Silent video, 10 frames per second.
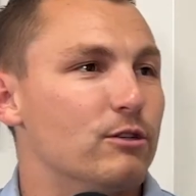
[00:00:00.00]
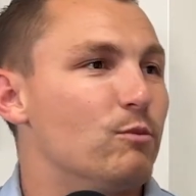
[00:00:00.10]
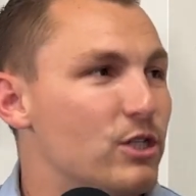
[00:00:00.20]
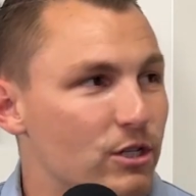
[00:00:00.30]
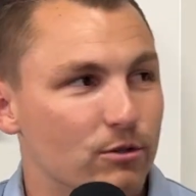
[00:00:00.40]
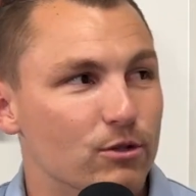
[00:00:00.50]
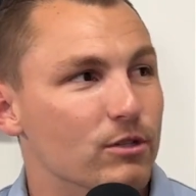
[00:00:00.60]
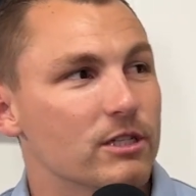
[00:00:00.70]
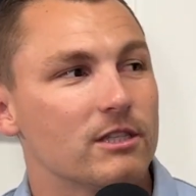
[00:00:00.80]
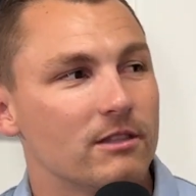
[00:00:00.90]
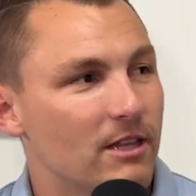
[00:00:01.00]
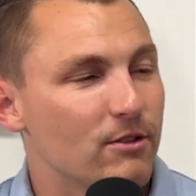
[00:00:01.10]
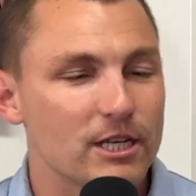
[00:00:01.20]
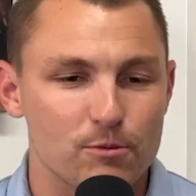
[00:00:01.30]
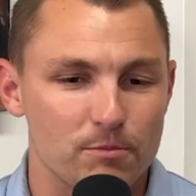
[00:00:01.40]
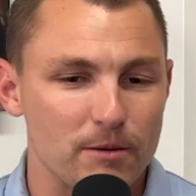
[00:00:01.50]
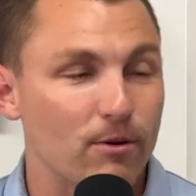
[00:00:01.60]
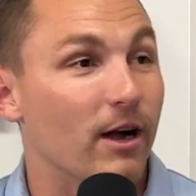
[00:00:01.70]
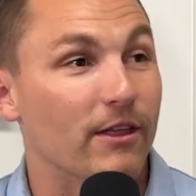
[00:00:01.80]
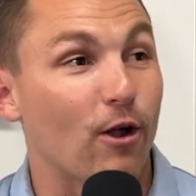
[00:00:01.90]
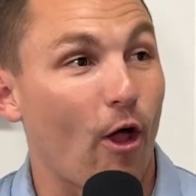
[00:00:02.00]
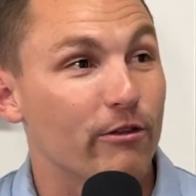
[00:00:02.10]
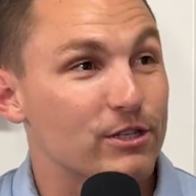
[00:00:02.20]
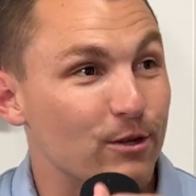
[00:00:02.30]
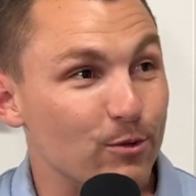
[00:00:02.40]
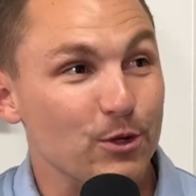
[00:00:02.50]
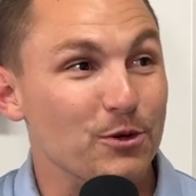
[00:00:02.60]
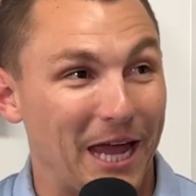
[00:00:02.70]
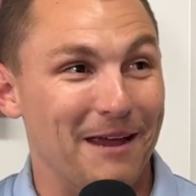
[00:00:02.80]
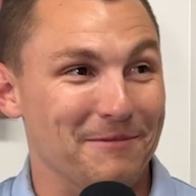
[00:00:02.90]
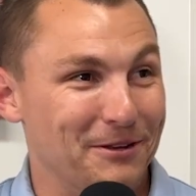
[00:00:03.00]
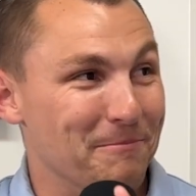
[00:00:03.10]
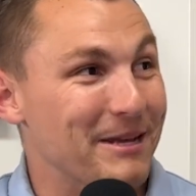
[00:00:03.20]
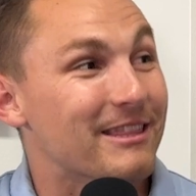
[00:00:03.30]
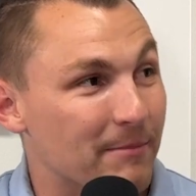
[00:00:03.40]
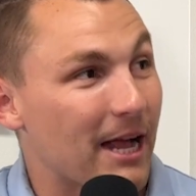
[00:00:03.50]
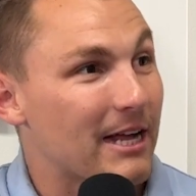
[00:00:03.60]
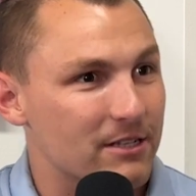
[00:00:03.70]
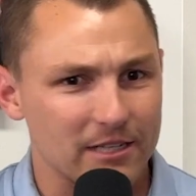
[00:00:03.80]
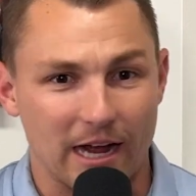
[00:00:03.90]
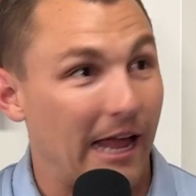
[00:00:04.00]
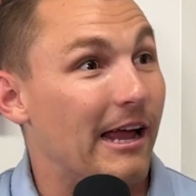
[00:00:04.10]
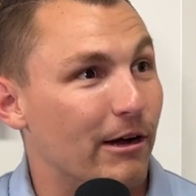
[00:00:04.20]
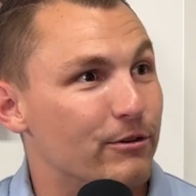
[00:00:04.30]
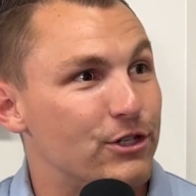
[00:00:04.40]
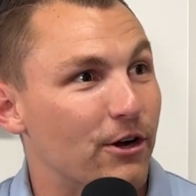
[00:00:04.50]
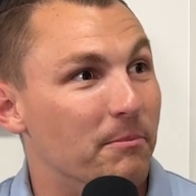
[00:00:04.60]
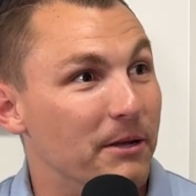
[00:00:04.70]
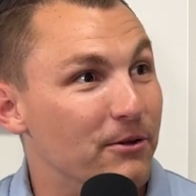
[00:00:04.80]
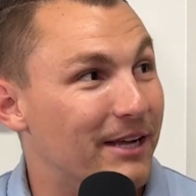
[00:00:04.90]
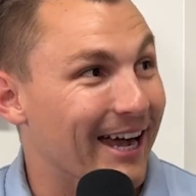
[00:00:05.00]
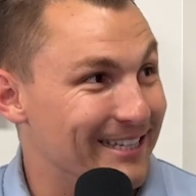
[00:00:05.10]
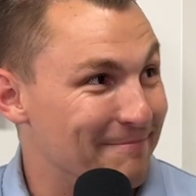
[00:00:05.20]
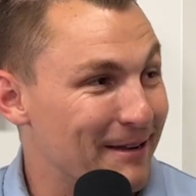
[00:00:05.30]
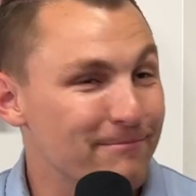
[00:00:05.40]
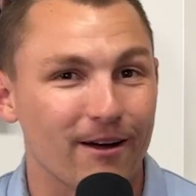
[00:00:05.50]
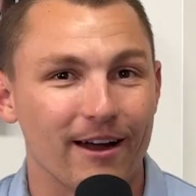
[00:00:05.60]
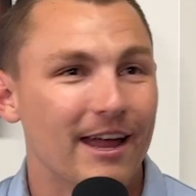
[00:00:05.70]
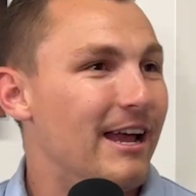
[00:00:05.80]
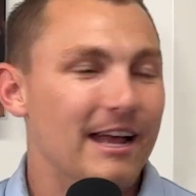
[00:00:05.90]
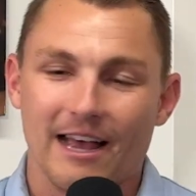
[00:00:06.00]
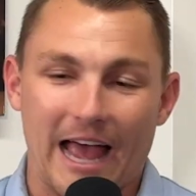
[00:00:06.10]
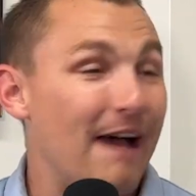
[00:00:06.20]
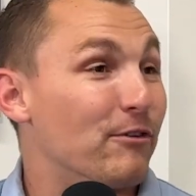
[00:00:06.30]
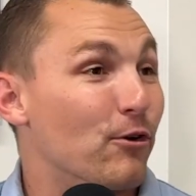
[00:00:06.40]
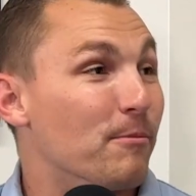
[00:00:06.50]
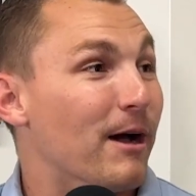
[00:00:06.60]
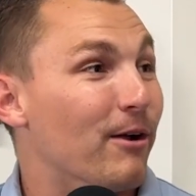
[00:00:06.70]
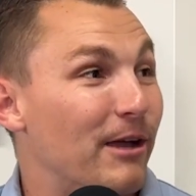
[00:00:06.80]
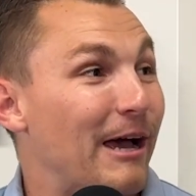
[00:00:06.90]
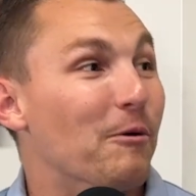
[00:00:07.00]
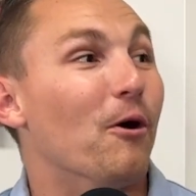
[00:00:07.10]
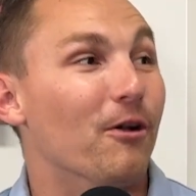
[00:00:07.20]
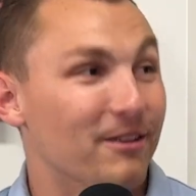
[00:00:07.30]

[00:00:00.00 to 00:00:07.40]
we should go do this with ping pong, and then all of a sudden you came and you beat them. I asked, I was like, hey, I heard Jared beat you guys at ping pong. Haven't heard about it at all.